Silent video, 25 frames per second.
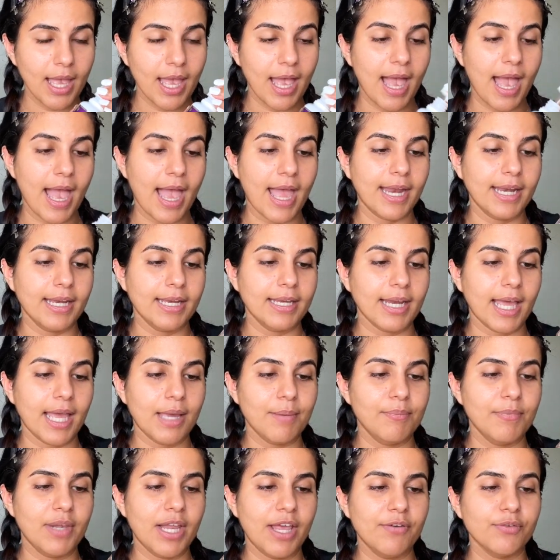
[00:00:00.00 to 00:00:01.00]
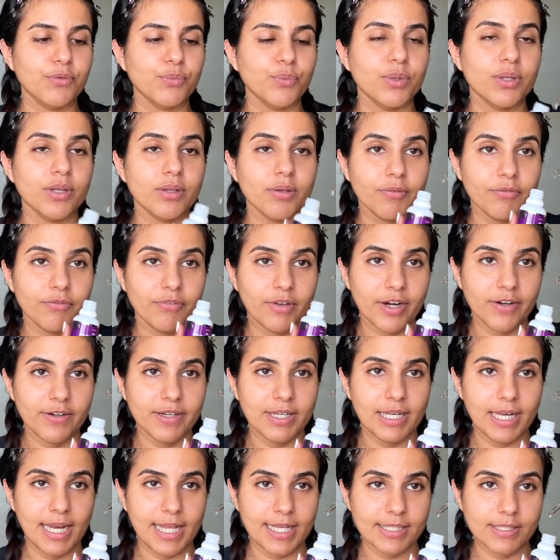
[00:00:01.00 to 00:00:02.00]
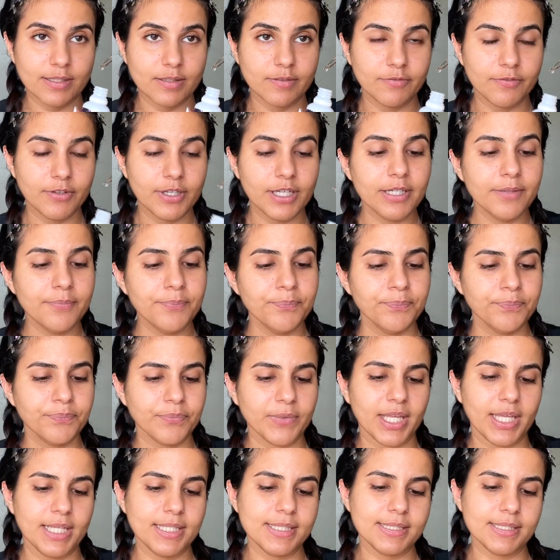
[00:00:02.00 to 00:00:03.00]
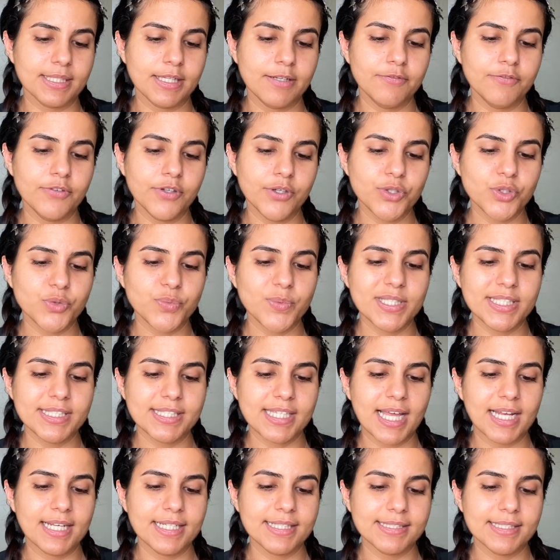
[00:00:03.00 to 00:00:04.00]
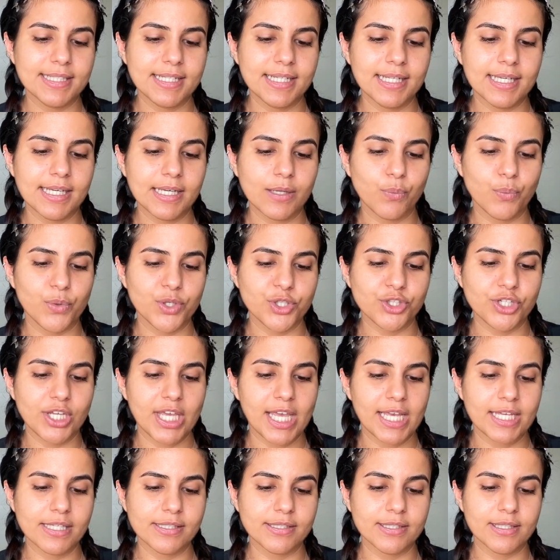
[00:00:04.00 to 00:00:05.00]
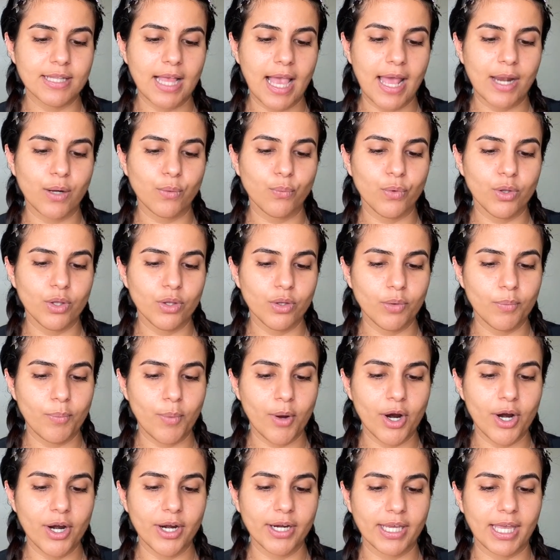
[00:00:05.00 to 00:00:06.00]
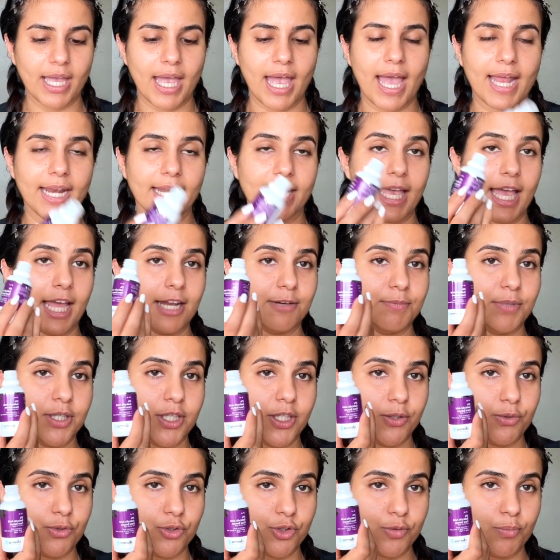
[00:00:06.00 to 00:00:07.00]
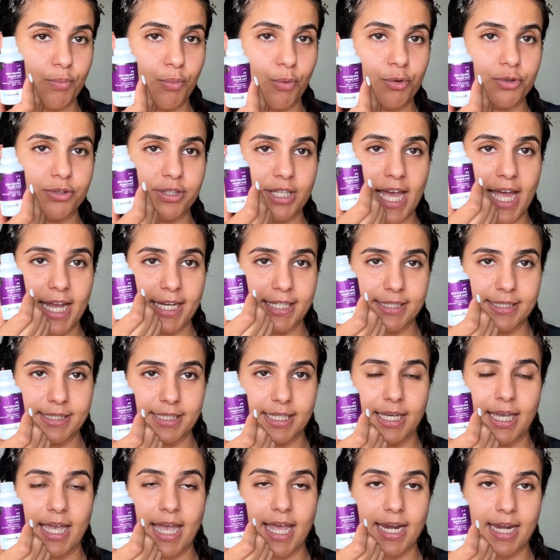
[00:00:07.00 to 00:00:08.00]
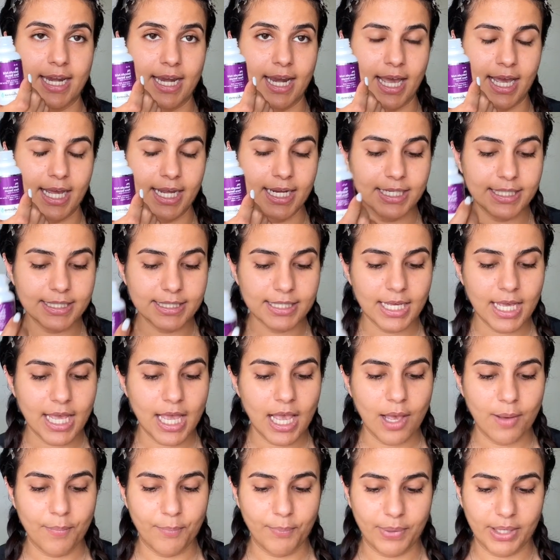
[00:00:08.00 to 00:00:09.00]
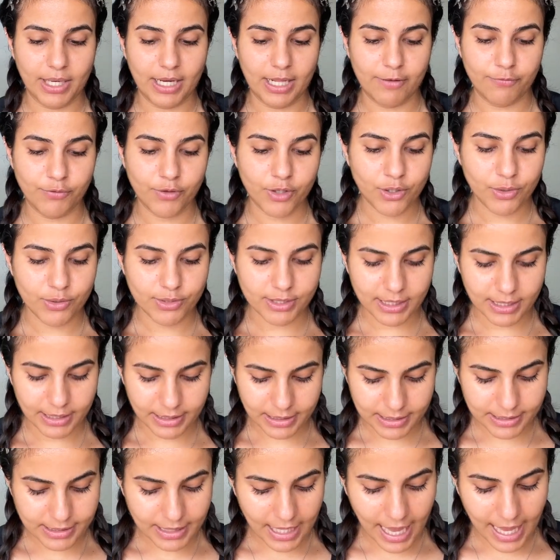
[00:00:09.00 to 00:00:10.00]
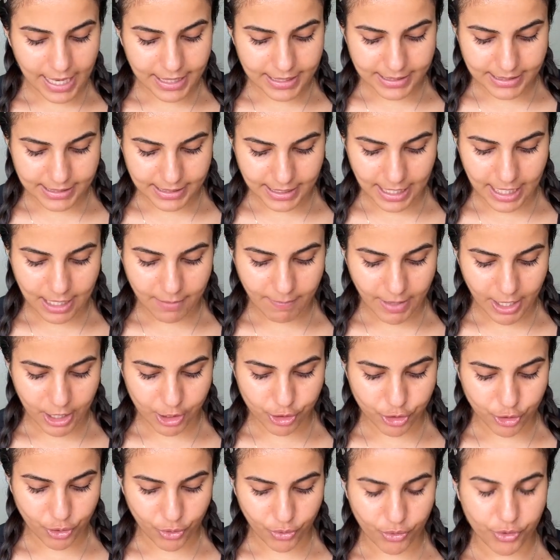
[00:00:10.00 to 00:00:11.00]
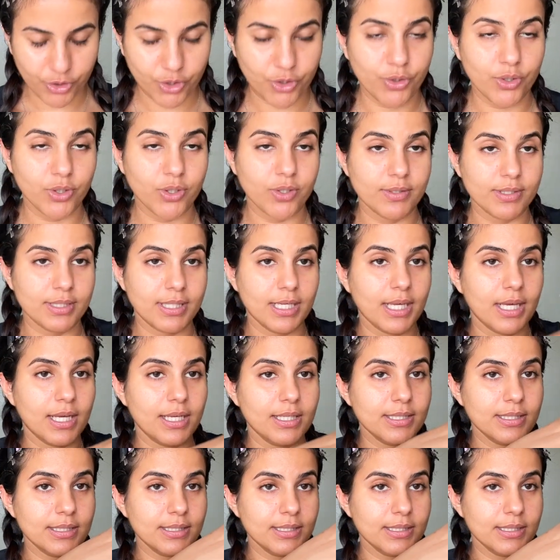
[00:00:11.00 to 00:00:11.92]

and I'm left with very less of it. It's infused with salicylic, witch hazel, and willow bark, and can be used both at day and night. But if you're using this at day, make sure you're using a